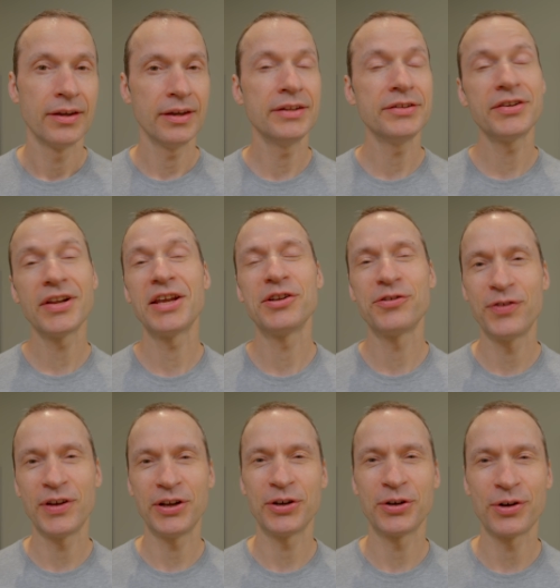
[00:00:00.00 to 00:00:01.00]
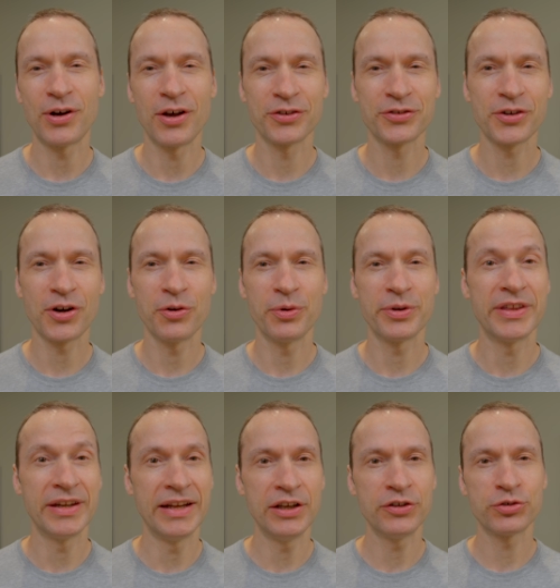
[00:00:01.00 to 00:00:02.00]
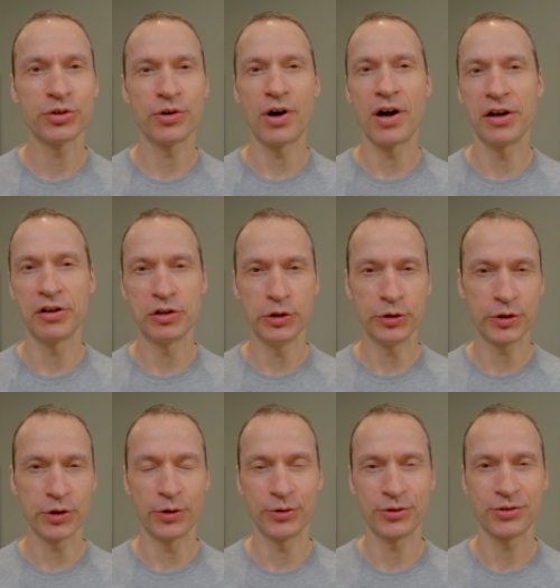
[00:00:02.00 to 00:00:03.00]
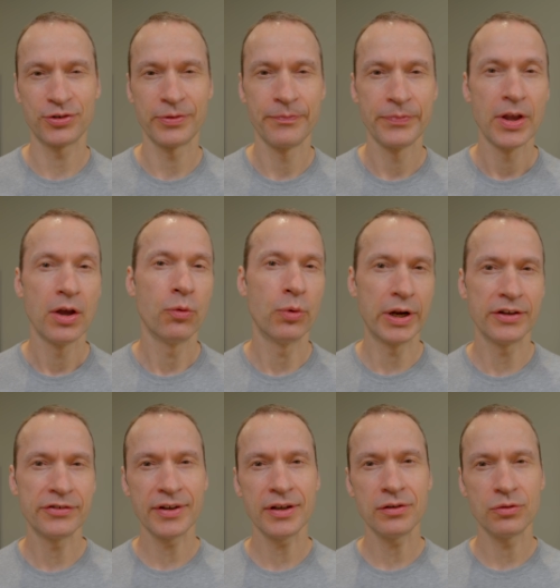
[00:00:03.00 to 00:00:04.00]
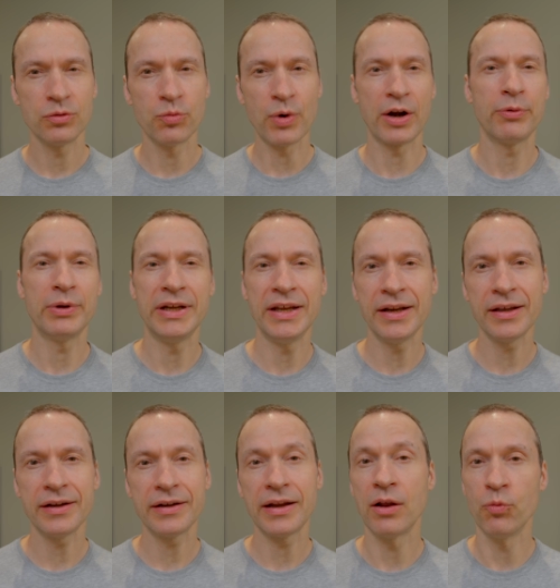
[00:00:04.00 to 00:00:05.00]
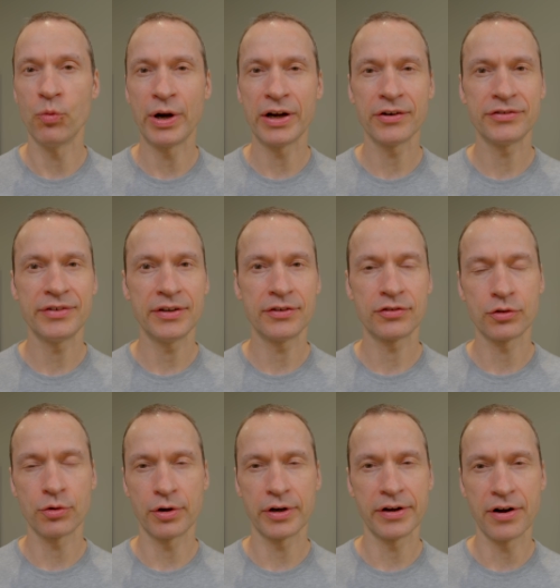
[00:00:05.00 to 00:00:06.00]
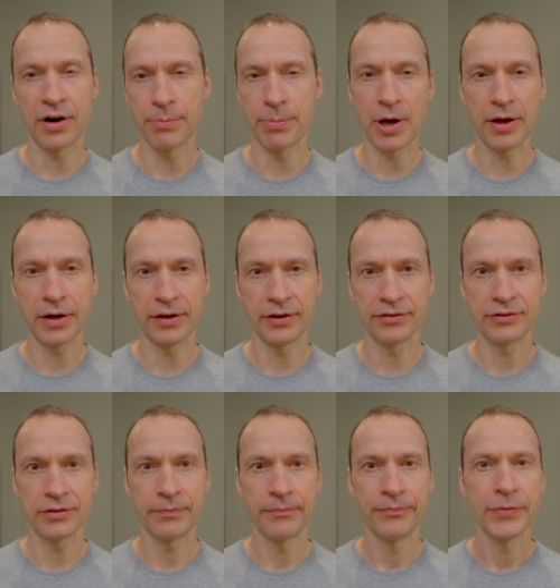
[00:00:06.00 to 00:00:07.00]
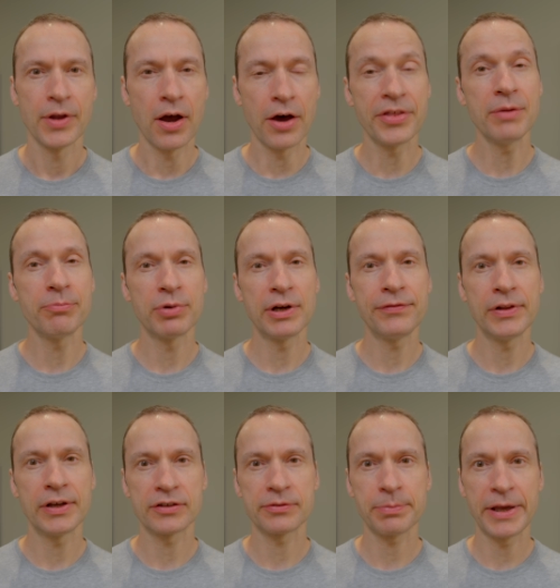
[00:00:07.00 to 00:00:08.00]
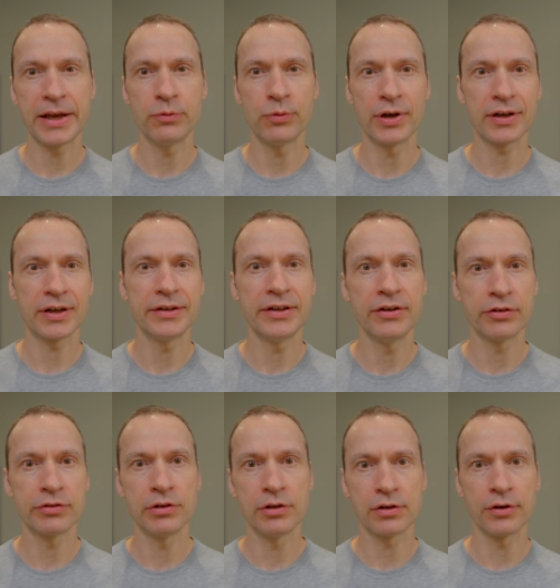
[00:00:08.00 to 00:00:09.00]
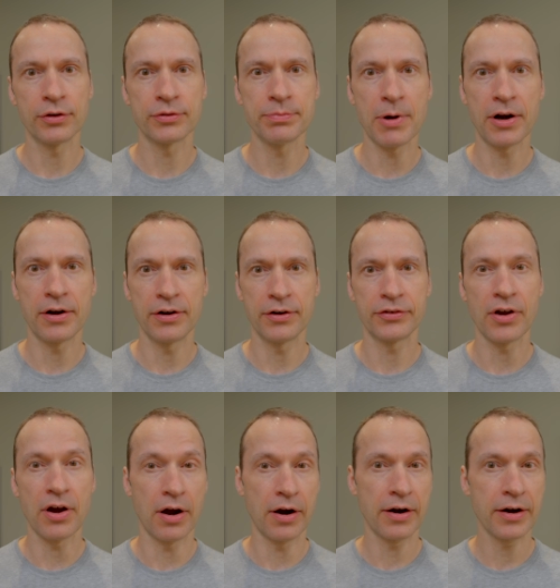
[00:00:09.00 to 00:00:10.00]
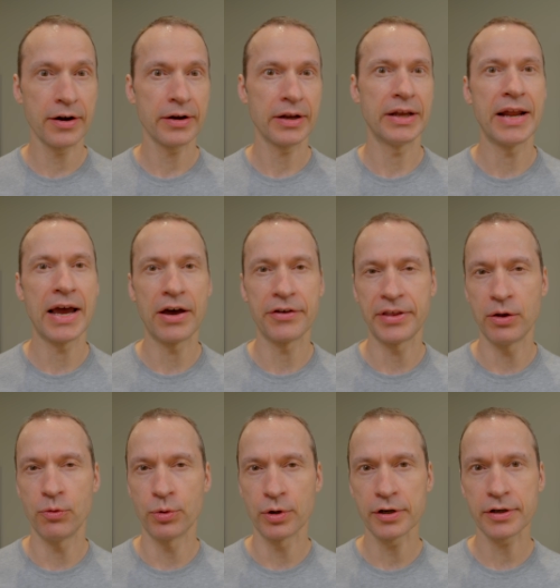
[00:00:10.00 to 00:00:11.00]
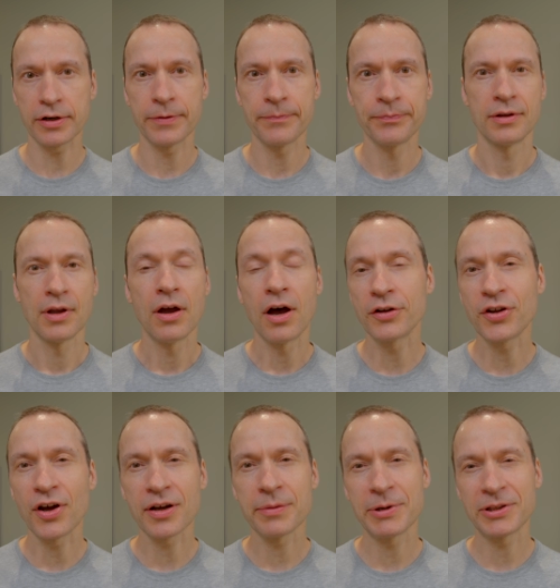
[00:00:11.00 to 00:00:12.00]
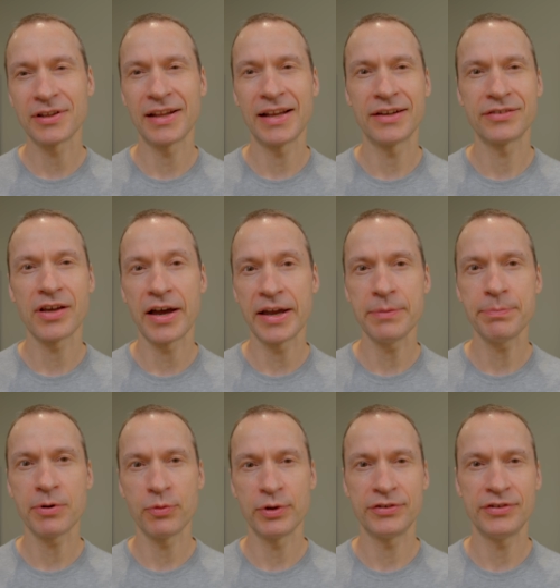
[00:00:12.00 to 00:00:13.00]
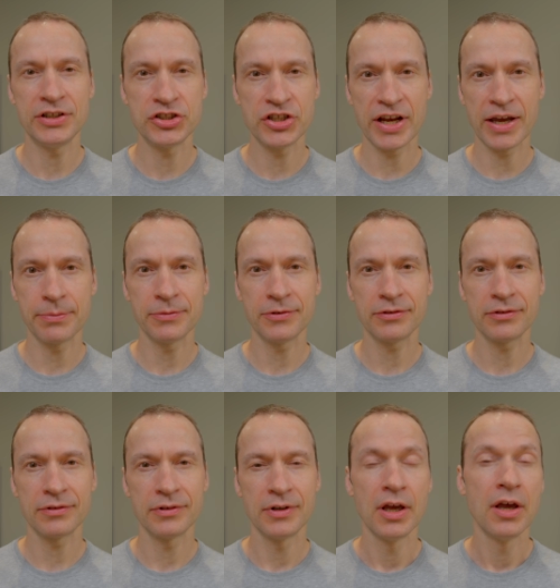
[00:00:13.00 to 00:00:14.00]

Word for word: In today's video, I'll start with an intro on glucose. What is it? Why do we need it? And where is it stored in our bodies? I'll then briefly explain what continuous glucose monitors are and how they work. I'll talk about the latest hype with CGMs.